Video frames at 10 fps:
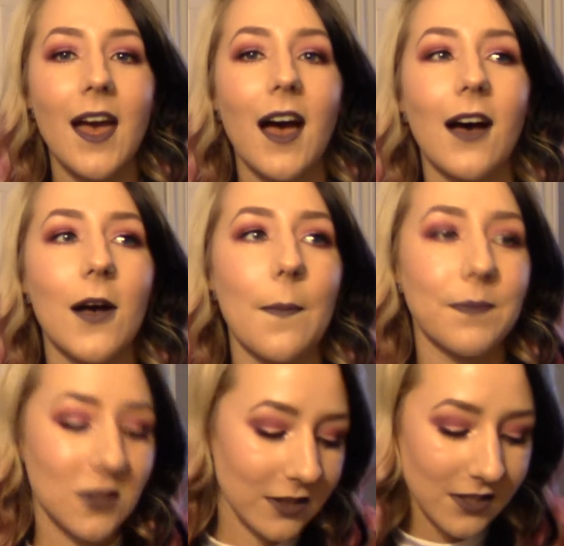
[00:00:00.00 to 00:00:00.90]

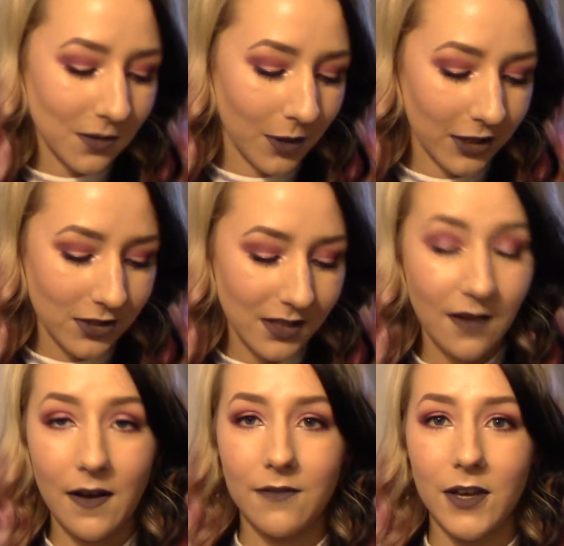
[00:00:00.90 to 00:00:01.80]
During the summer, I just
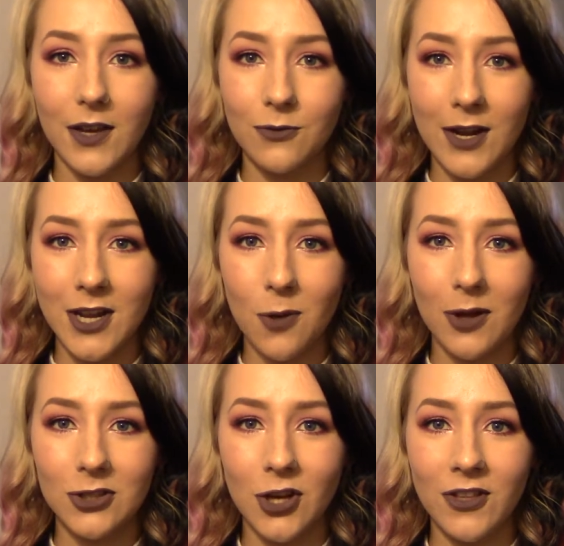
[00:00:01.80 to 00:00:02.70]
love having red nail
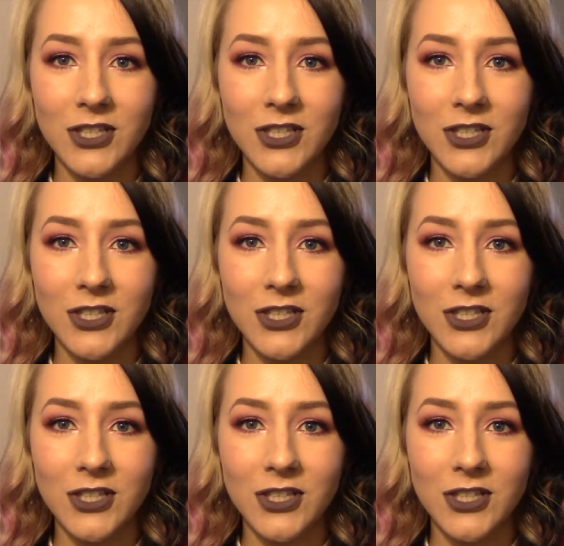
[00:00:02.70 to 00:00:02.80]
polish on the